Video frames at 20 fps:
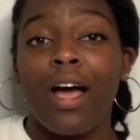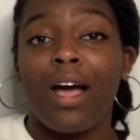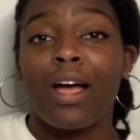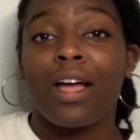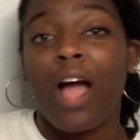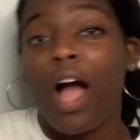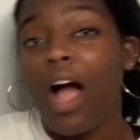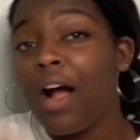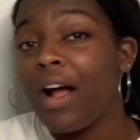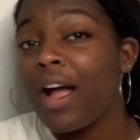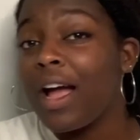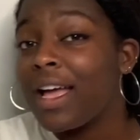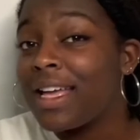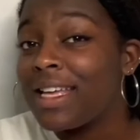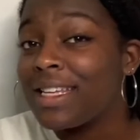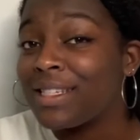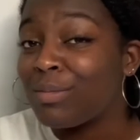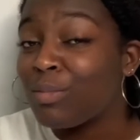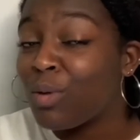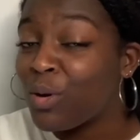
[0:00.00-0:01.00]
Cara
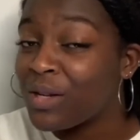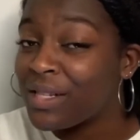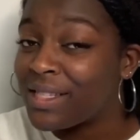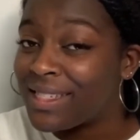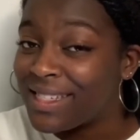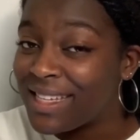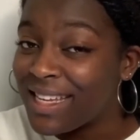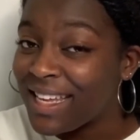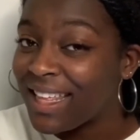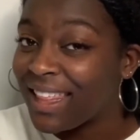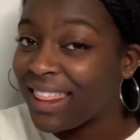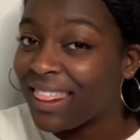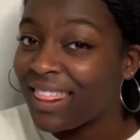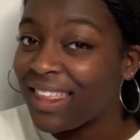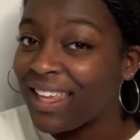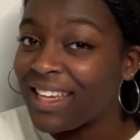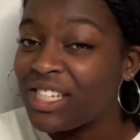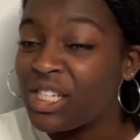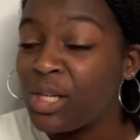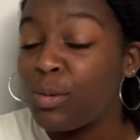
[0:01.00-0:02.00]
is a Mord Sith.
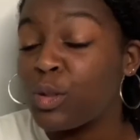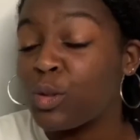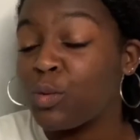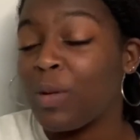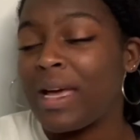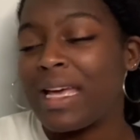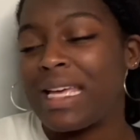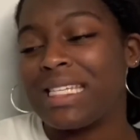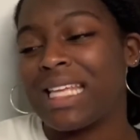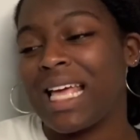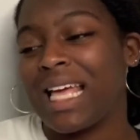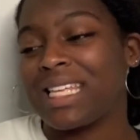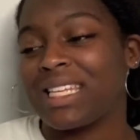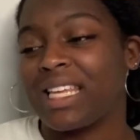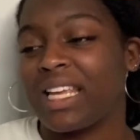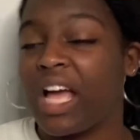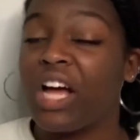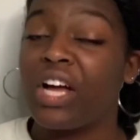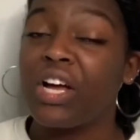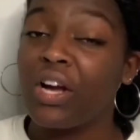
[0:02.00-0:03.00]
She was raised as a
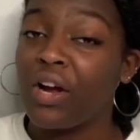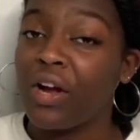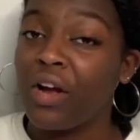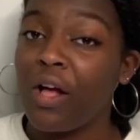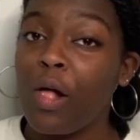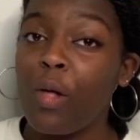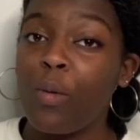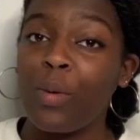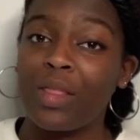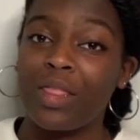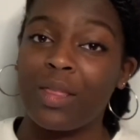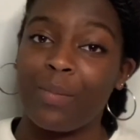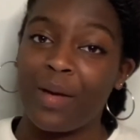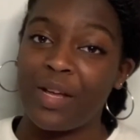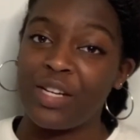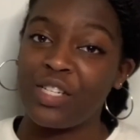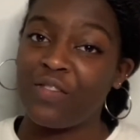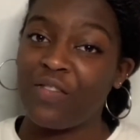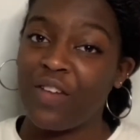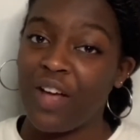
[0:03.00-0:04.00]
young girl with a
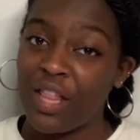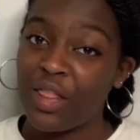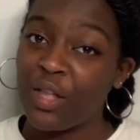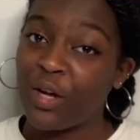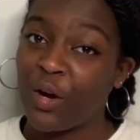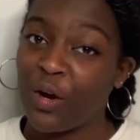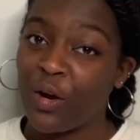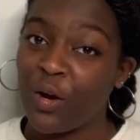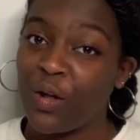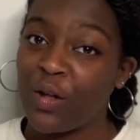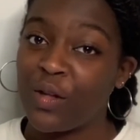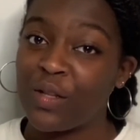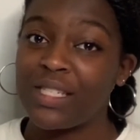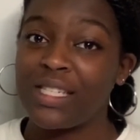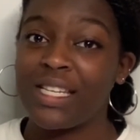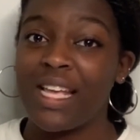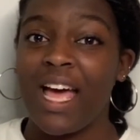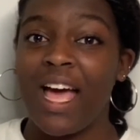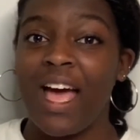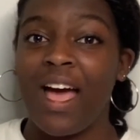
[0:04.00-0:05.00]
bunch of other girls
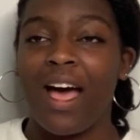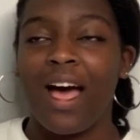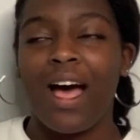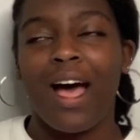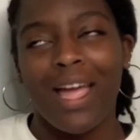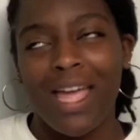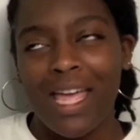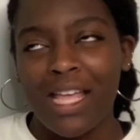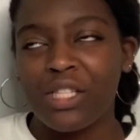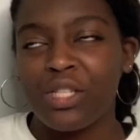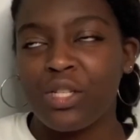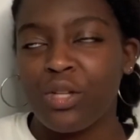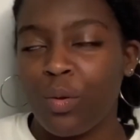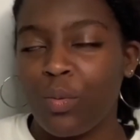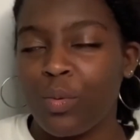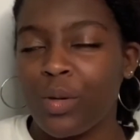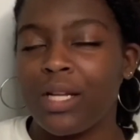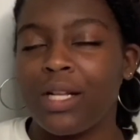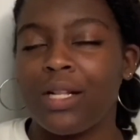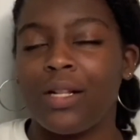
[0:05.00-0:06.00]
against her
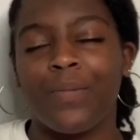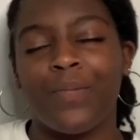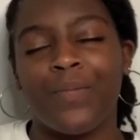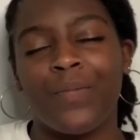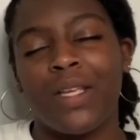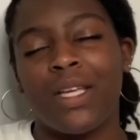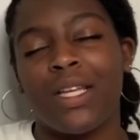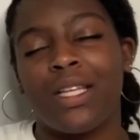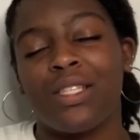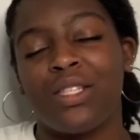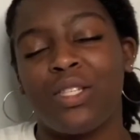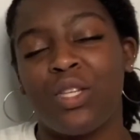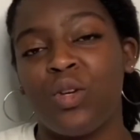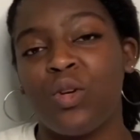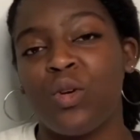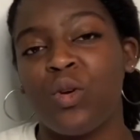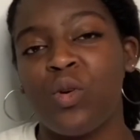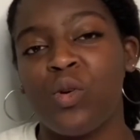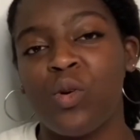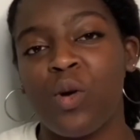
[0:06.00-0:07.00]
will
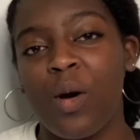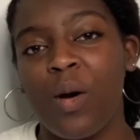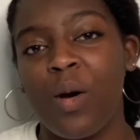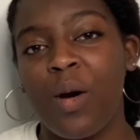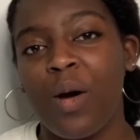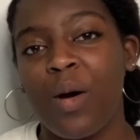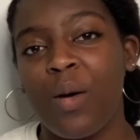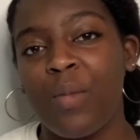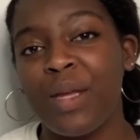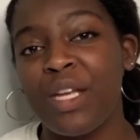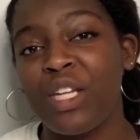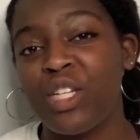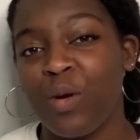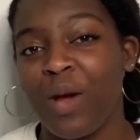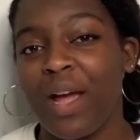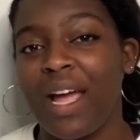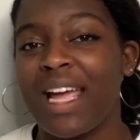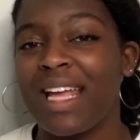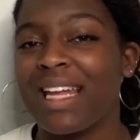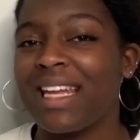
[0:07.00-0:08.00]
to be
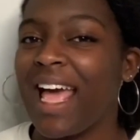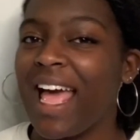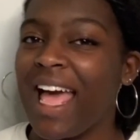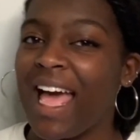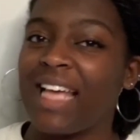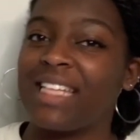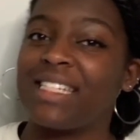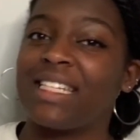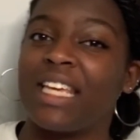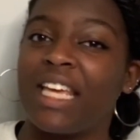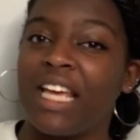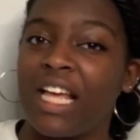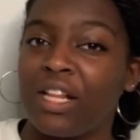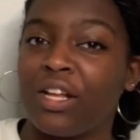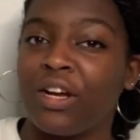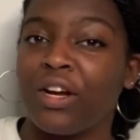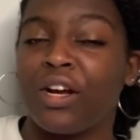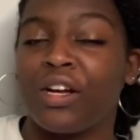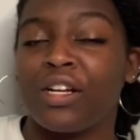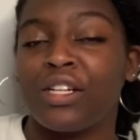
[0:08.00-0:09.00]
trained as a
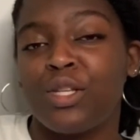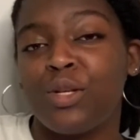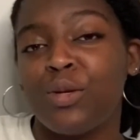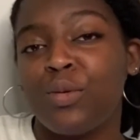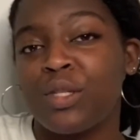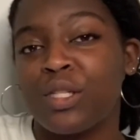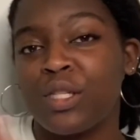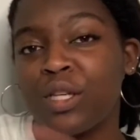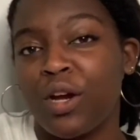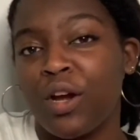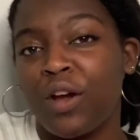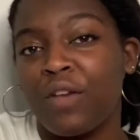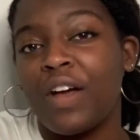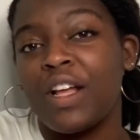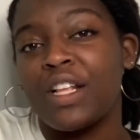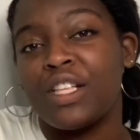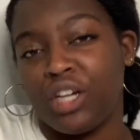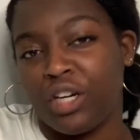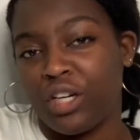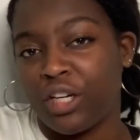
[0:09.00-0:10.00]
killer to serve
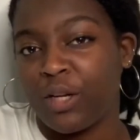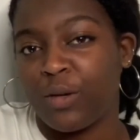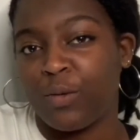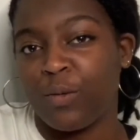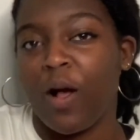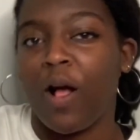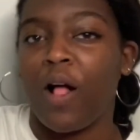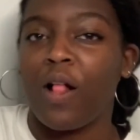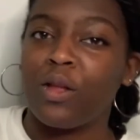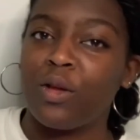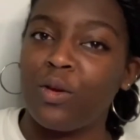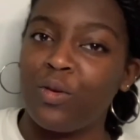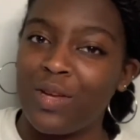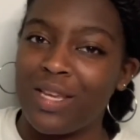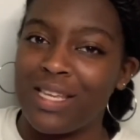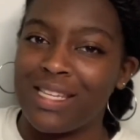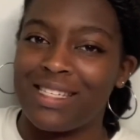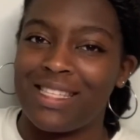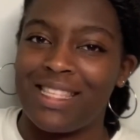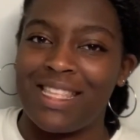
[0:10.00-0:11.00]
Darkenral, who
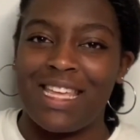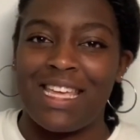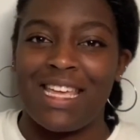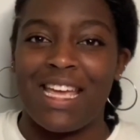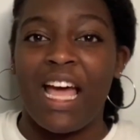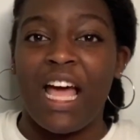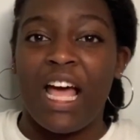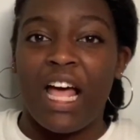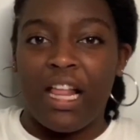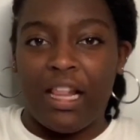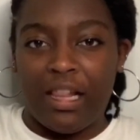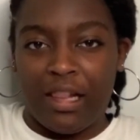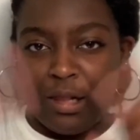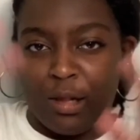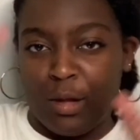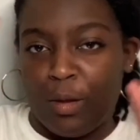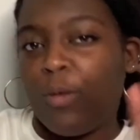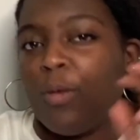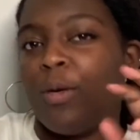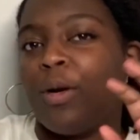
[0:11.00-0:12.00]
is the
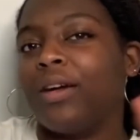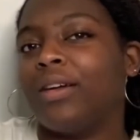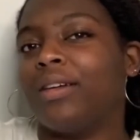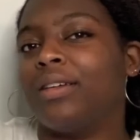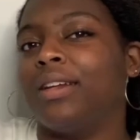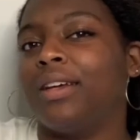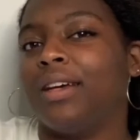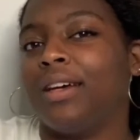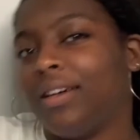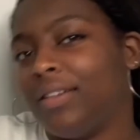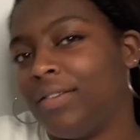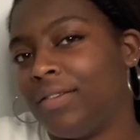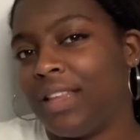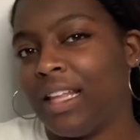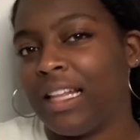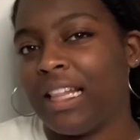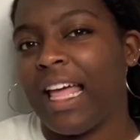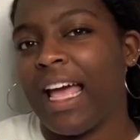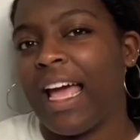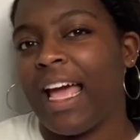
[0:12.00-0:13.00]
lord of the
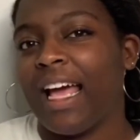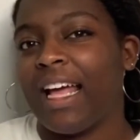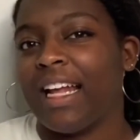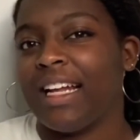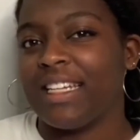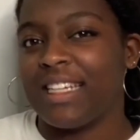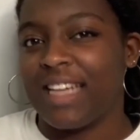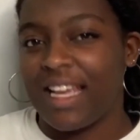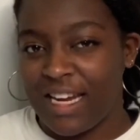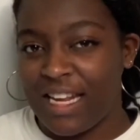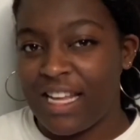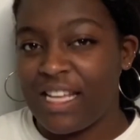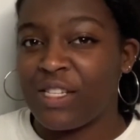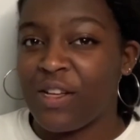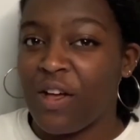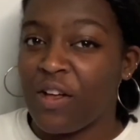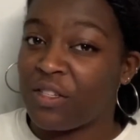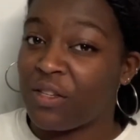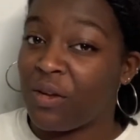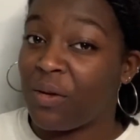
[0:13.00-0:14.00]
land, and he's
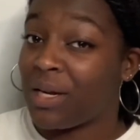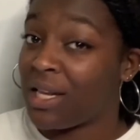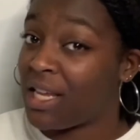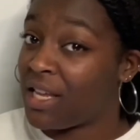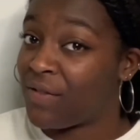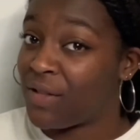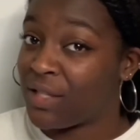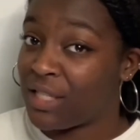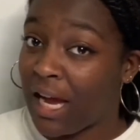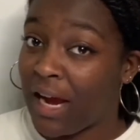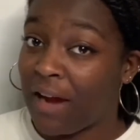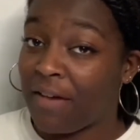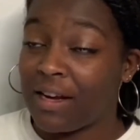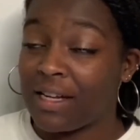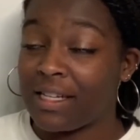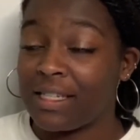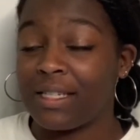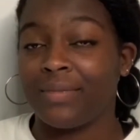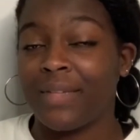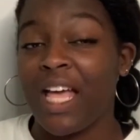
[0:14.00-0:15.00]
also an evil
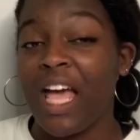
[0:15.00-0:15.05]
tyrant.